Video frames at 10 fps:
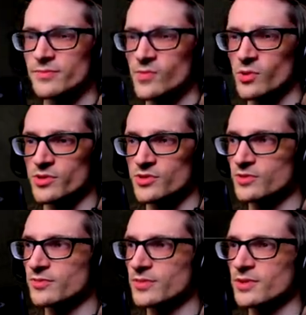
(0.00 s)
Nice.
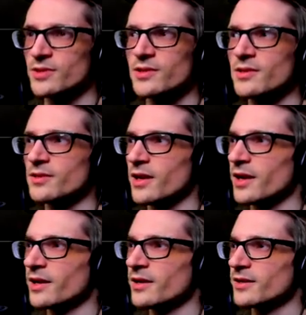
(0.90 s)

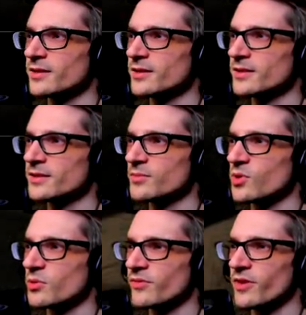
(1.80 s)
Uh,
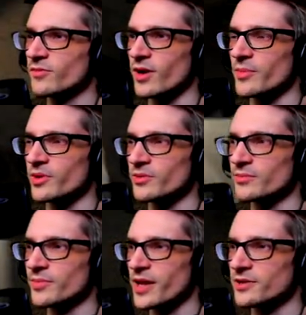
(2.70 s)
more revolver ammo.
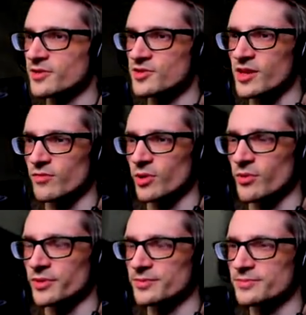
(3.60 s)
Back to the save we're
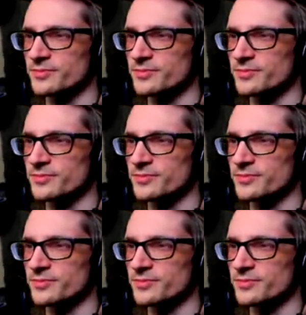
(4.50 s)
going.